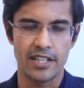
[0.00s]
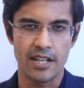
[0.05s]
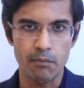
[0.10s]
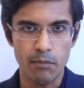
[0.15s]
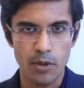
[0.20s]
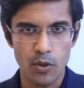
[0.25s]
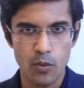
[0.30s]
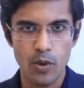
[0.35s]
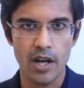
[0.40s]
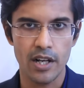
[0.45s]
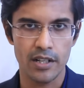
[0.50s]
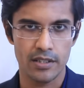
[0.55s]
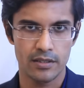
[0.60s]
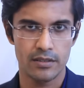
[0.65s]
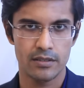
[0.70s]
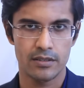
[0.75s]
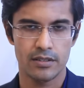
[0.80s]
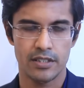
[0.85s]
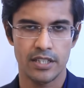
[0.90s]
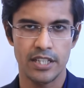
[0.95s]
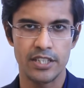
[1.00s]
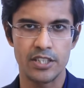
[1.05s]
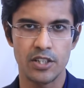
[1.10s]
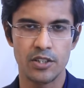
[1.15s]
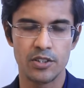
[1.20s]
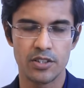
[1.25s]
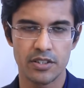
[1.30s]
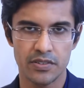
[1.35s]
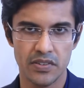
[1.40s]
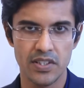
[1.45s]
Number one, in,
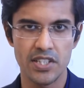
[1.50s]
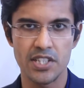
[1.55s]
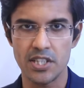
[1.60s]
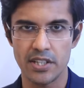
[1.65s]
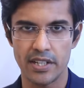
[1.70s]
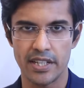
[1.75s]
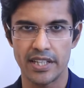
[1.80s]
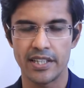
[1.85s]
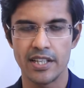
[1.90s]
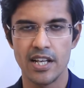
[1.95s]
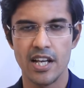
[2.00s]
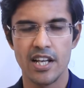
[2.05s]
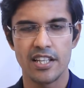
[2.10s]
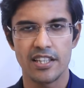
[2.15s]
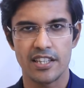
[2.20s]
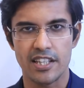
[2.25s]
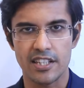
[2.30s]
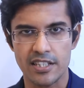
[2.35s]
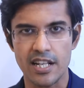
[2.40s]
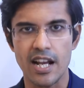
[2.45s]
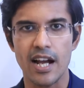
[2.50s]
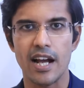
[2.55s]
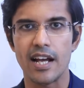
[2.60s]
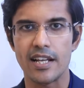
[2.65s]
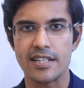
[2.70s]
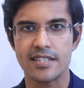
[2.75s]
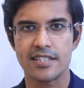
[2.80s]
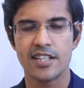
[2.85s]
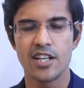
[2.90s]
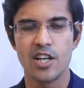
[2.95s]
in filtering the
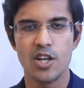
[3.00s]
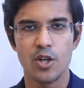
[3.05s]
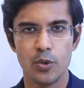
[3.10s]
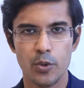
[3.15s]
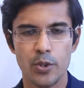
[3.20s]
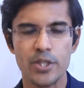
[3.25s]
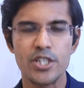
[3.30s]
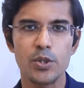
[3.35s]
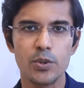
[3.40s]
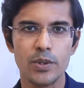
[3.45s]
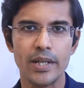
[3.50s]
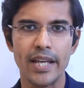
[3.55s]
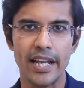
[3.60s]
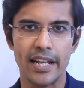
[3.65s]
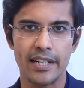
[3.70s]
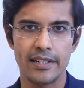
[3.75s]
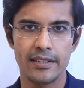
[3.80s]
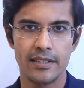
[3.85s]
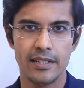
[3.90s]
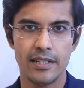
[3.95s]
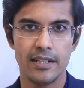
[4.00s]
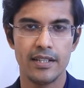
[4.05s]
tasks which you can